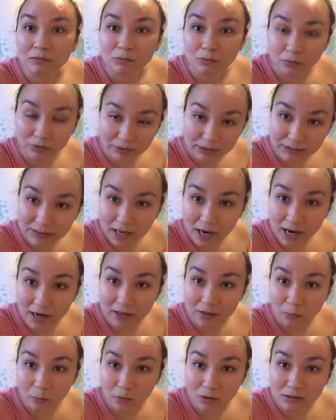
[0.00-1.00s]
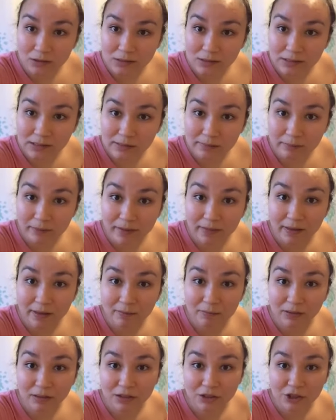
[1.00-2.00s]
really tired and want to sleep by
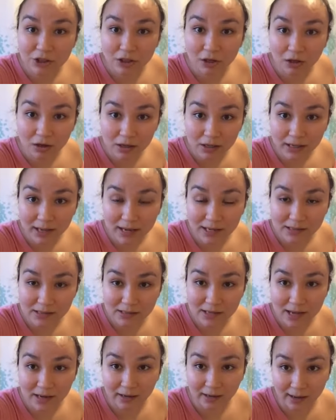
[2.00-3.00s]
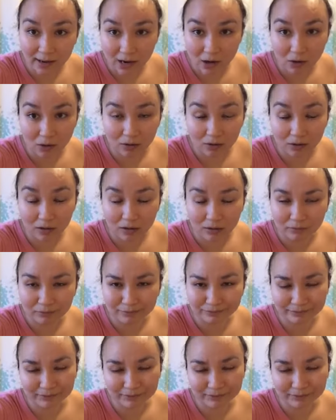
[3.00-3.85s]
then, because she already hasn't had a